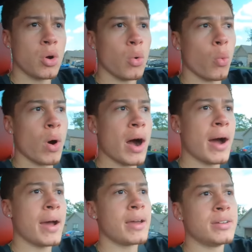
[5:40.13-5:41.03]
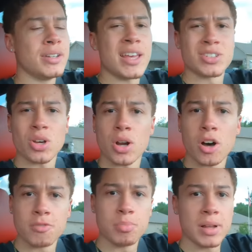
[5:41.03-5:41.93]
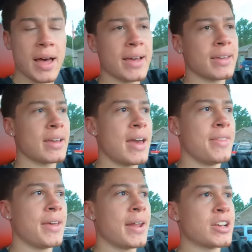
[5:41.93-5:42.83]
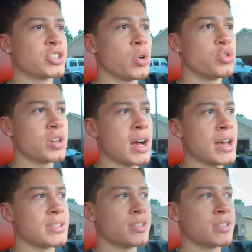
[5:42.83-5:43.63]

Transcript: why did they start off black and then I showed you guys the